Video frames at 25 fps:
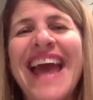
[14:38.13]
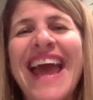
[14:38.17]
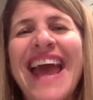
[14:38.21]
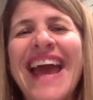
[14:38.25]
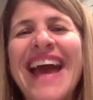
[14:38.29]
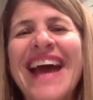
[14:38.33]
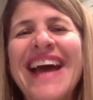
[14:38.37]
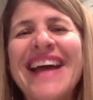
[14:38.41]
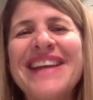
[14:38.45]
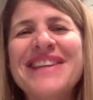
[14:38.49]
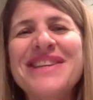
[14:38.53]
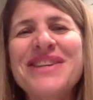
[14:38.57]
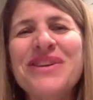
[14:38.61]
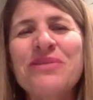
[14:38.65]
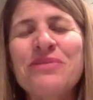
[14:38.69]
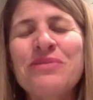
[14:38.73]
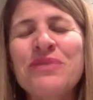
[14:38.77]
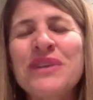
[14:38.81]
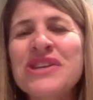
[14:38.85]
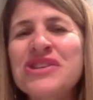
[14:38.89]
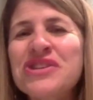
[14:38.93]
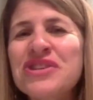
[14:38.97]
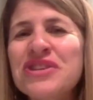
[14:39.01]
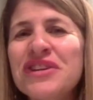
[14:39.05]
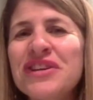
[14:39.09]
And
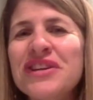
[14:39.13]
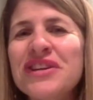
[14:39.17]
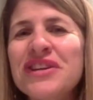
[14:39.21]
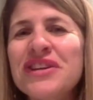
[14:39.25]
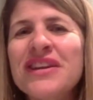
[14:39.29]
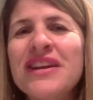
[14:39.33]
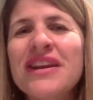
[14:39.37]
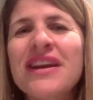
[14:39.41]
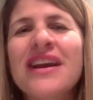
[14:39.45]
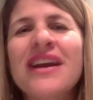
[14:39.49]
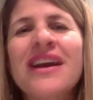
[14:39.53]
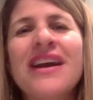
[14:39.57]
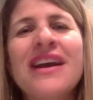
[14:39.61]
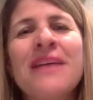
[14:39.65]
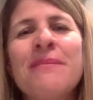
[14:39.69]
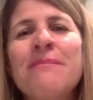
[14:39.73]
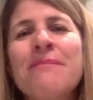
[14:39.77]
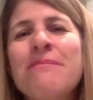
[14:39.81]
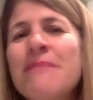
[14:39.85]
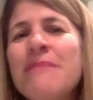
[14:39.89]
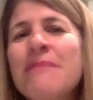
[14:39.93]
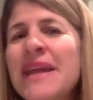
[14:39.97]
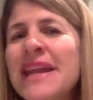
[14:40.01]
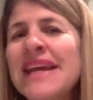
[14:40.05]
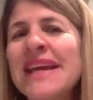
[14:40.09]
Richard
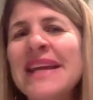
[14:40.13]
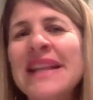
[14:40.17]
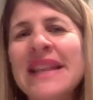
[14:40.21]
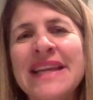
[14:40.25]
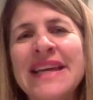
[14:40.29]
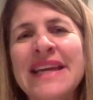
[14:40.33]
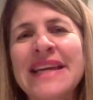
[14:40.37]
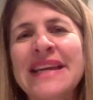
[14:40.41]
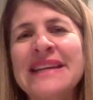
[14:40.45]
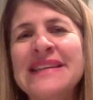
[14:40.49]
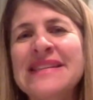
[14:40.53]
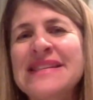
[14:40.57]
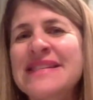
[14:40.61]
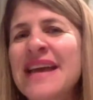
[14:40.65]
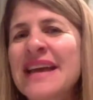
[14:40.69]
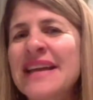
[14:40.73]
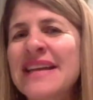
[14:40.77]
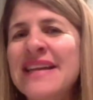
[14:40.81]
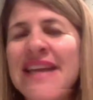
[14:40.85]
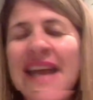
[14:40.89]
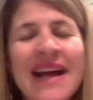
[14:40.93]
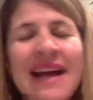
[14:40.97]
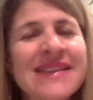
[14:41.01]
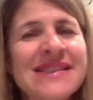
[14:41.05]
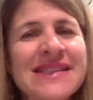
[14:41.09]
immediately
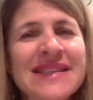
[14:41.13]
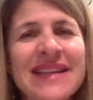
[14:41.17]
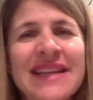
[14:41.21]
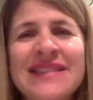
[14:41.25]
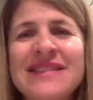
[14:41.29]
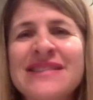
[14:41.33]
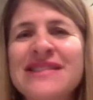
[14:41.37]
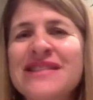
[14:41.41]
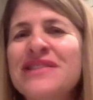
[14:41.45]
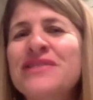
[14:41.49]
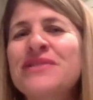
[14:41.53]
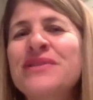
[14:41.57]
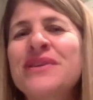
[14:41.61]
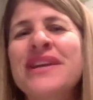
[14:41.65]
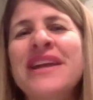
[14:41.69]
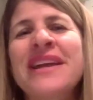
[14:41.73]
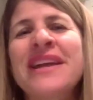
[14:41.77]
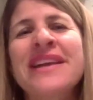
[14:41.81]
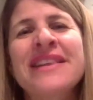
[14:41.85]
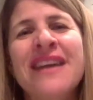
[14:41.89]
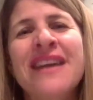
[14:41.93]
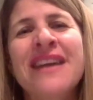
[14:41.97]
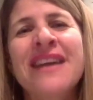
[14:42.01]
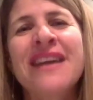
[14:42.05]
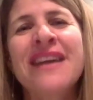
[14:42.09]
said, yes, let's do it.
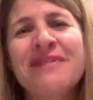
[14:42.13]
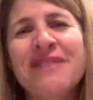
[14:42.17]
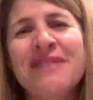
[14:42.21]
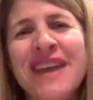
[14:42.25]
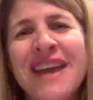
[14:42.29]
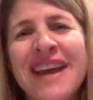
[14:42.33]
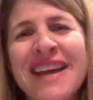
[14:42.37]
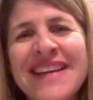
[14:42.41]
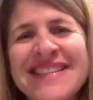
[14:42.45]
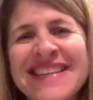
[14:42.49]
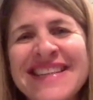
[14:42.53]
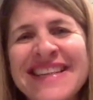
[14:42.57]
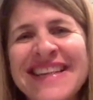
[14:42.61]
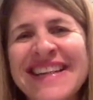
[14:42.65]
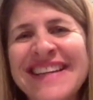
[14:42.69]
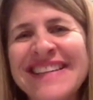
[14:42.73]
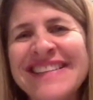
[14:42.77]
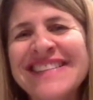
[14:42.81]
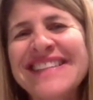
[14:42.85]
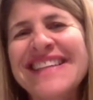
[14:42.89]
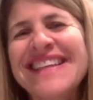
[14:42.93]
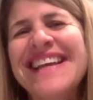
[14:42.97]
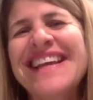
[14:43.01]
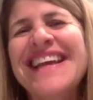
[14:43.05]
I love the idea.